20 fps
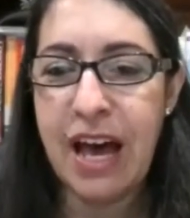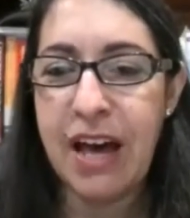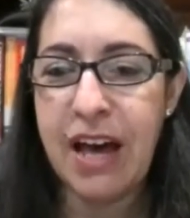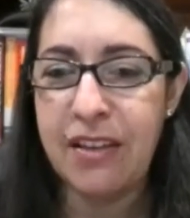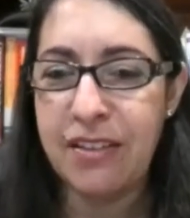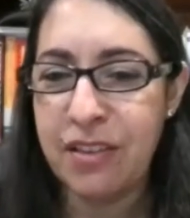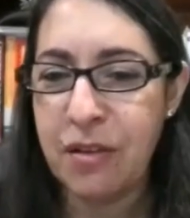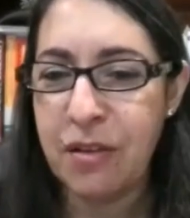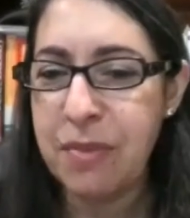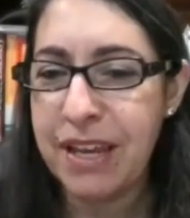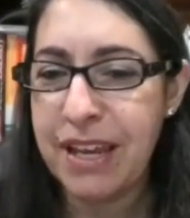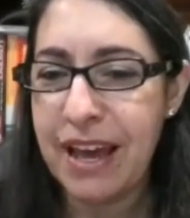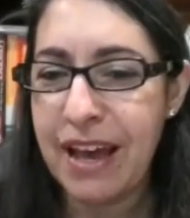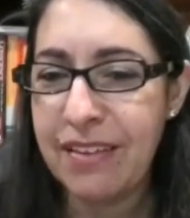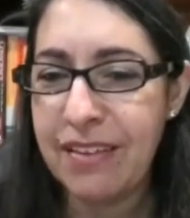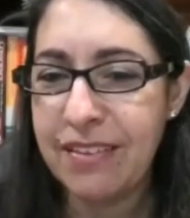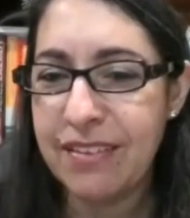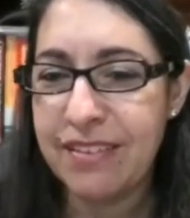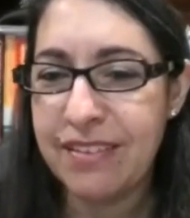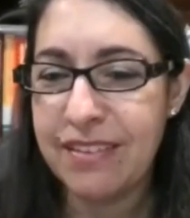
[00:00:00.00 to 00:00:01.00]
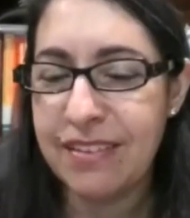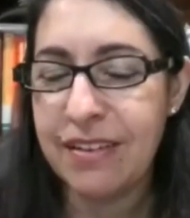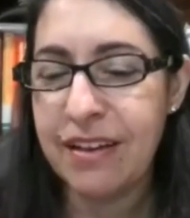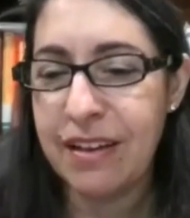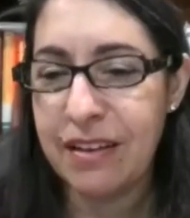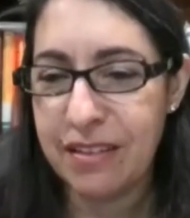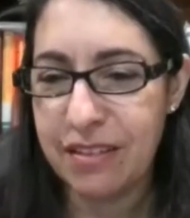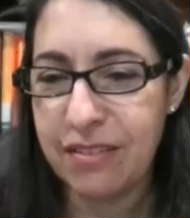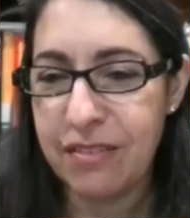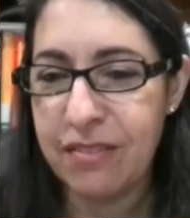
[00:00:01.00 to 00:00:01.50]
somebody asked
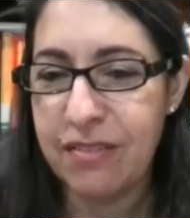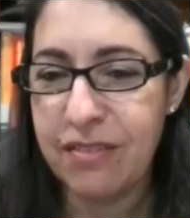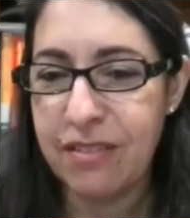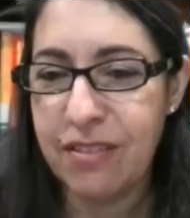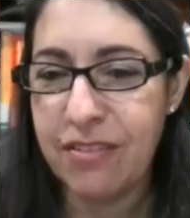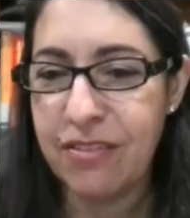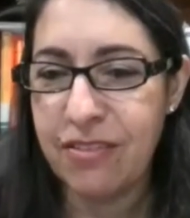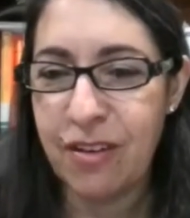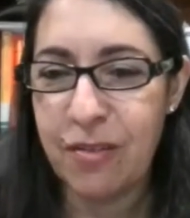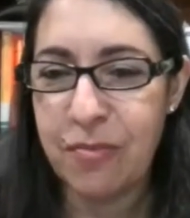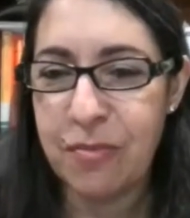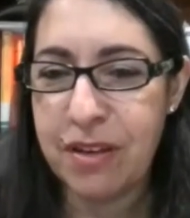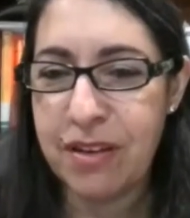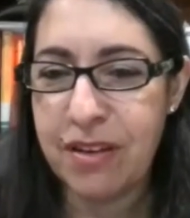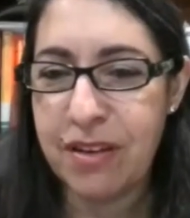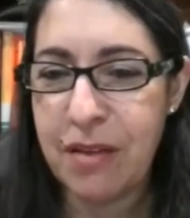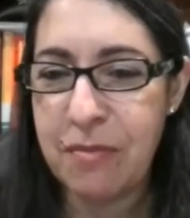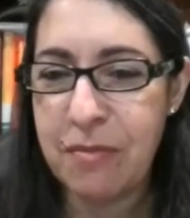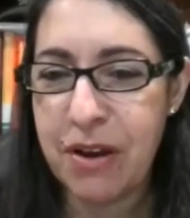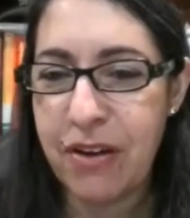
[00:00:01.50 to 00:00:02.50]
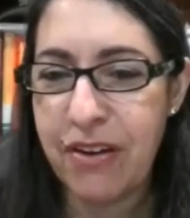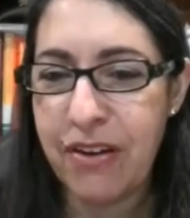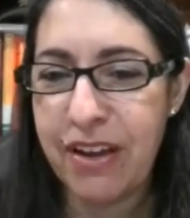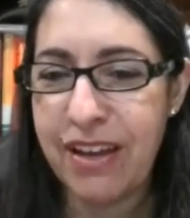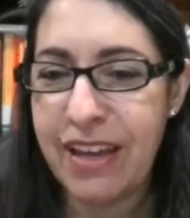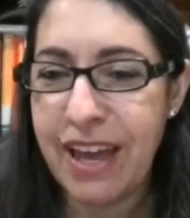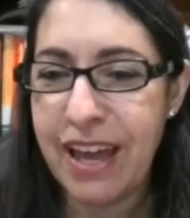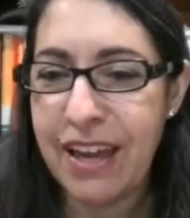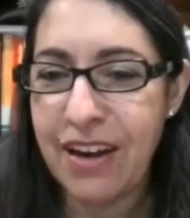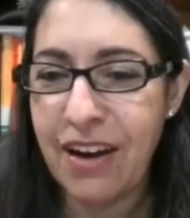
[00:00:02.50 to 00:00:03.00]
Jim and Mary
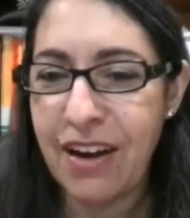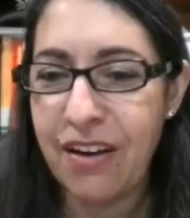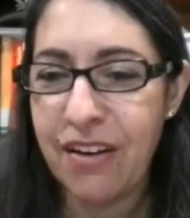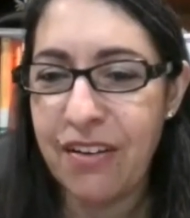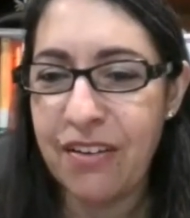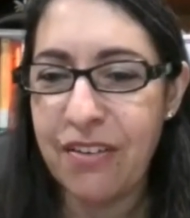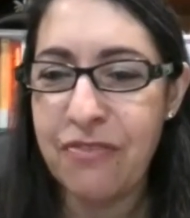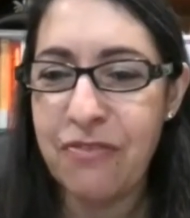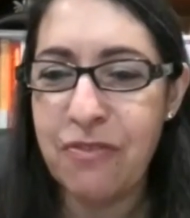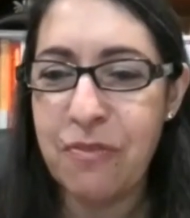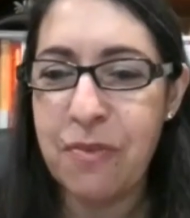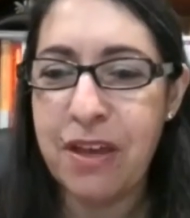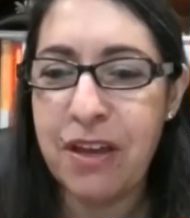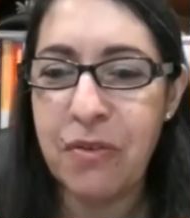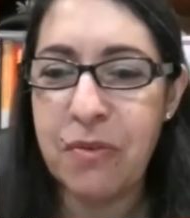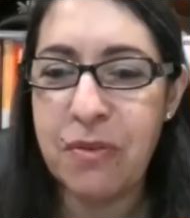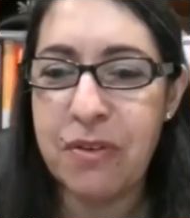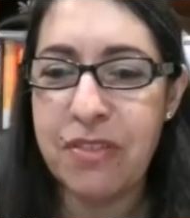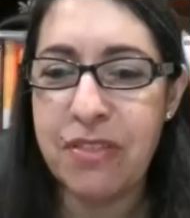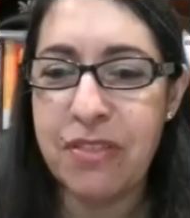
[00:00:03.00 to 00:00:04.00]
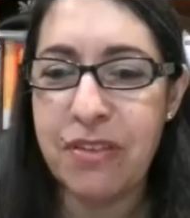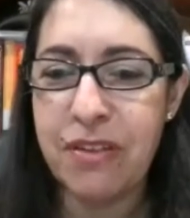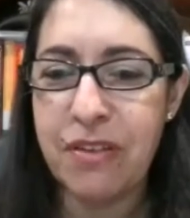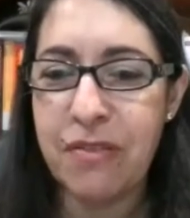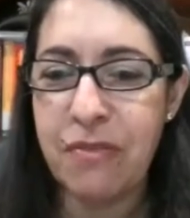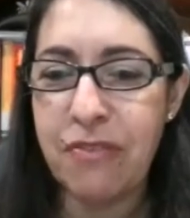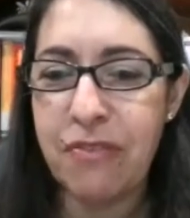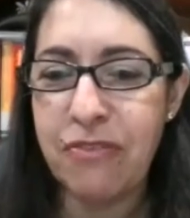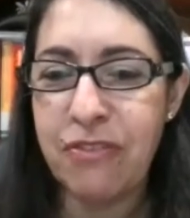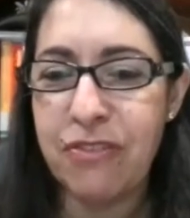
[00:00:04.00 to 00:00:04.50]
again, are you familiar with the
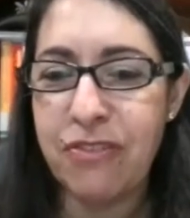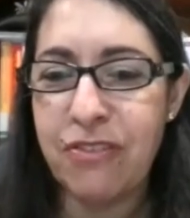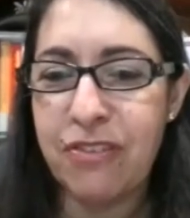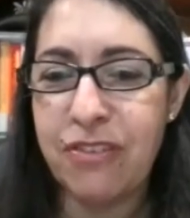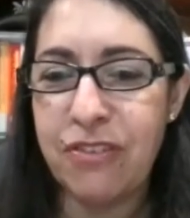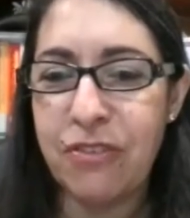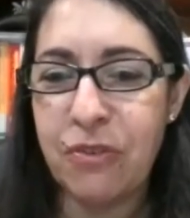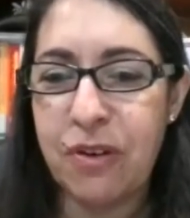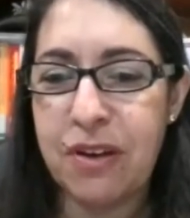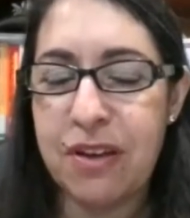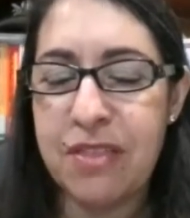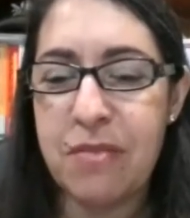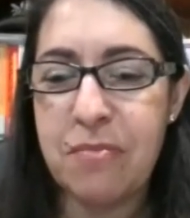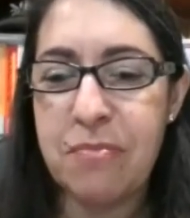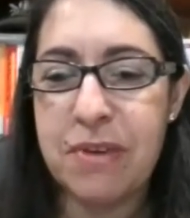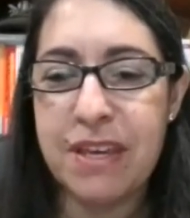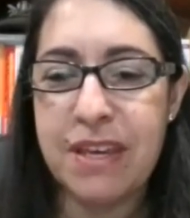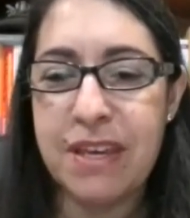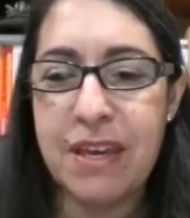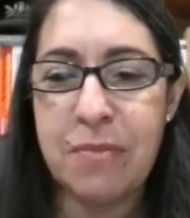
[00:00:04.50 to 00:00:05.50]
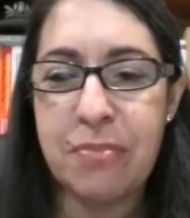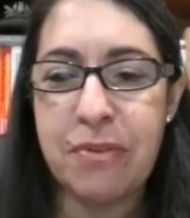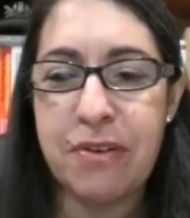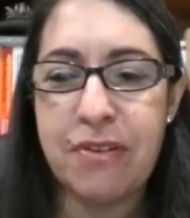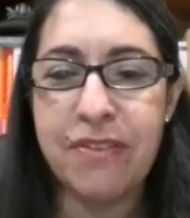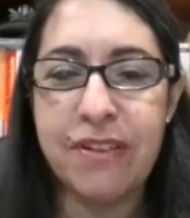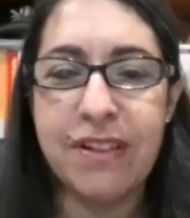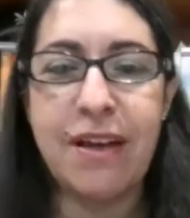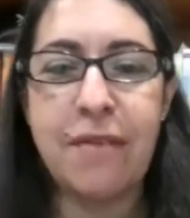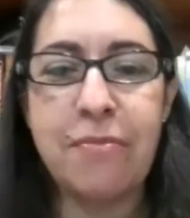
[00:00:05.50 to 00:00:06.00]
refugee story in The Beekeeper
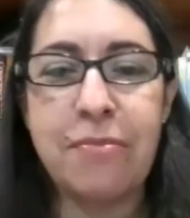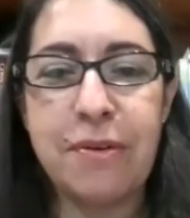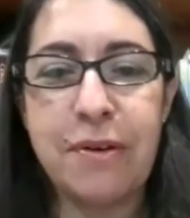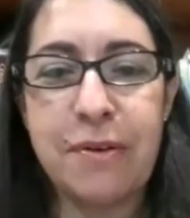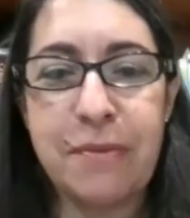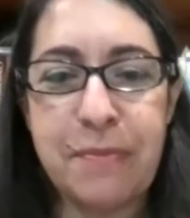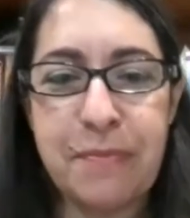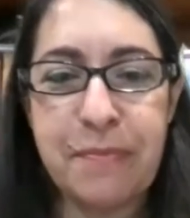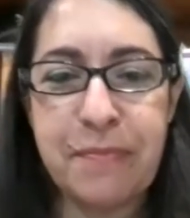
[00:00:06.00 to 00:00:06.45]
of Aleppo?